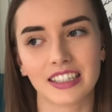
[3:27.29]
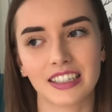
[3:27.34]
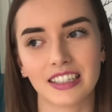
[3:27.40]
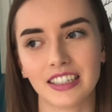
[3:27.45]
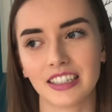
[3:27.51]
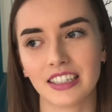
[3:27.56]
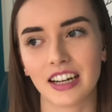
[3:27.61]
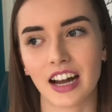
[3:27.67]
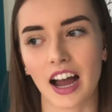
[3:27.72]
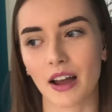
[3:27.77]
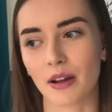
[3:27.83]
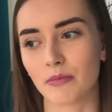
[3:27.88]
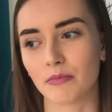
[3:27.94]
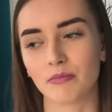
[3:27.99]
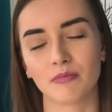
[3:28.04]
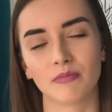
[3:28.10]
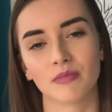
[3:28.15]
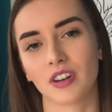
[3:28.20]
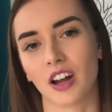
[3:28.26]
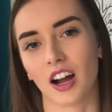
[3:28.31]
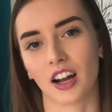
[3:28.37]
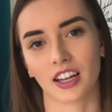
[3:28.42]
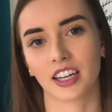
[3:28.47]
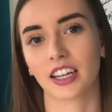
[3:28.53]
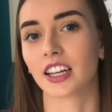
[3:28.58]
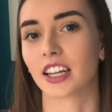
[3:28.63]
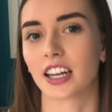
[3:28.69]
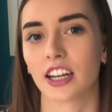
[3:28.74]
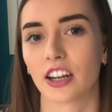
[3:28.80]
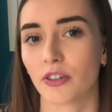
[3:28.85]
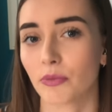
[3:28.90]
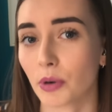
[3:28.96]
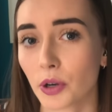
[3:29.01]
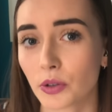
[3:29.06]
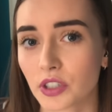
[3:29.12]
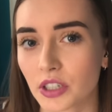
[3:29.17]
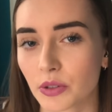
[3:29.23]
I'm not gonna get
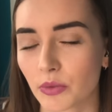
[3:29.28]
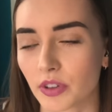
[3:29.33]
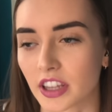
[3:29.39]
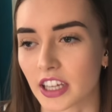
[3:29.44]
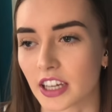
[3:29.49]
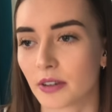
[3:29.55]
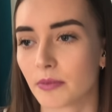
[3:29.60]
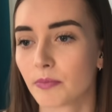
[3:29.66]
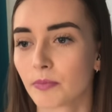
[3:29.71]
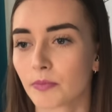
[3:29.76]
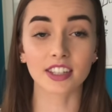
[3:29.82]
enough protein with it.